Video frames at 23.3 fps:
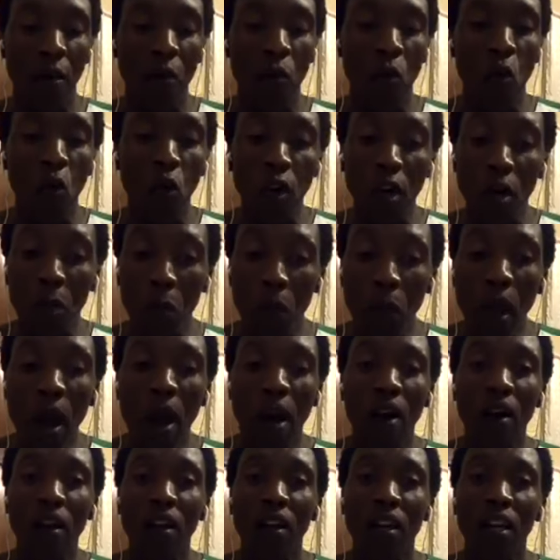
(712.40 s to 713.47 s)
Auckland
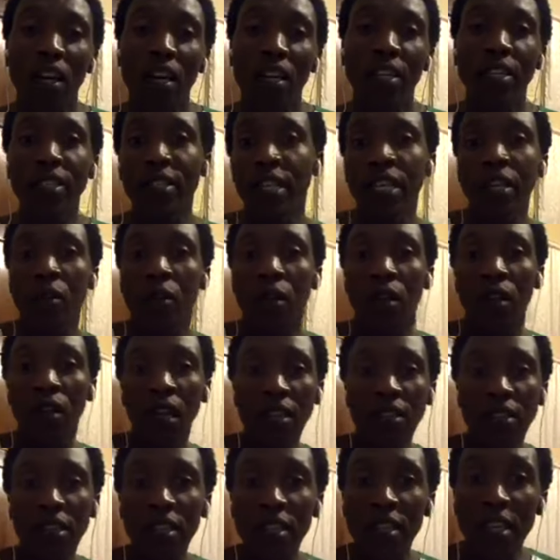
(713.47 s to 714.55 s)
Park, he said,
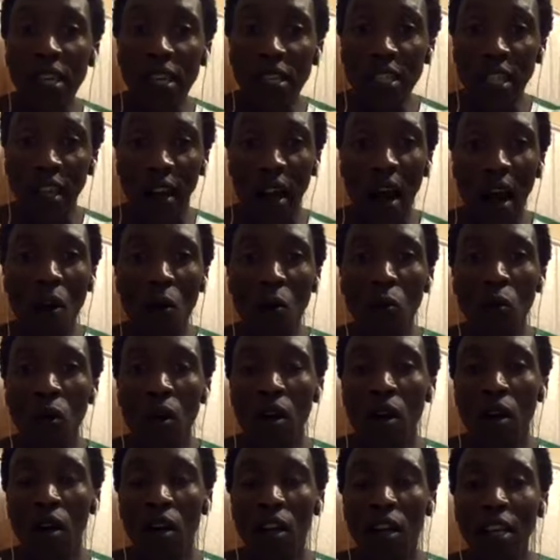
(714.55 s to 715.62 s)
listen, here's Rao.
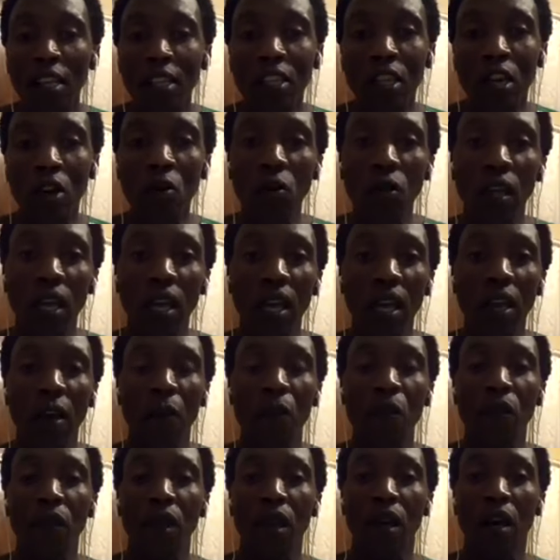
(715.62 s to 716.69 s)
Let's go there
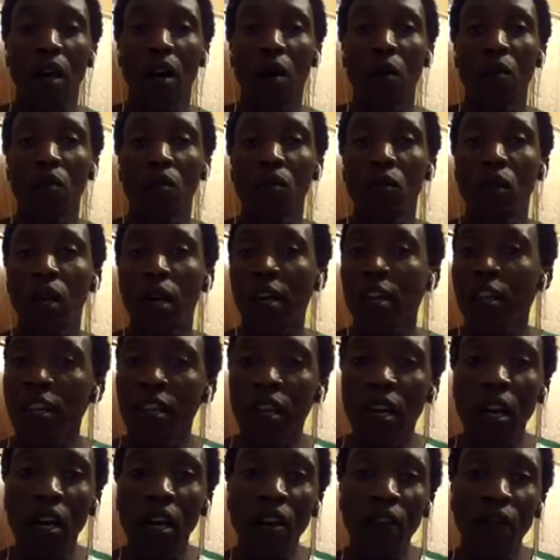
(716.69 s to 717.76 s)
and
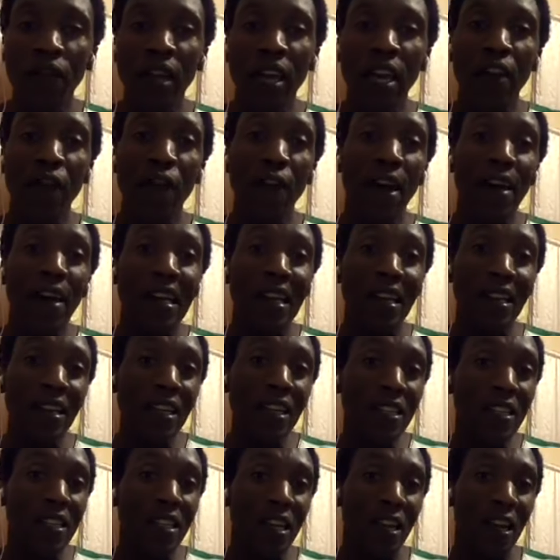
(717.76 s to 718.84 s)
hear if they have an
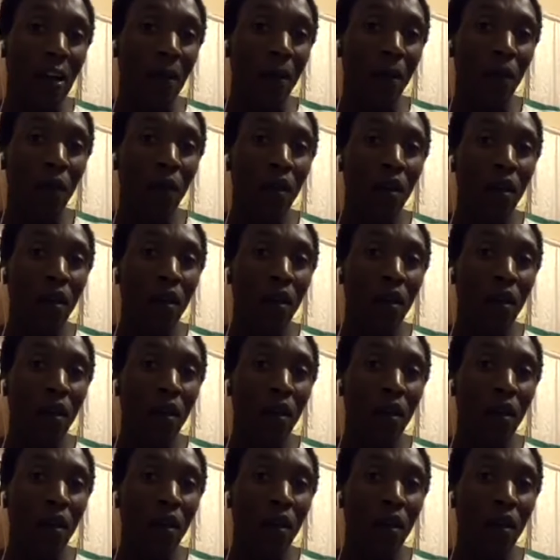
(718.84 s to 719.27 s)
athletics club.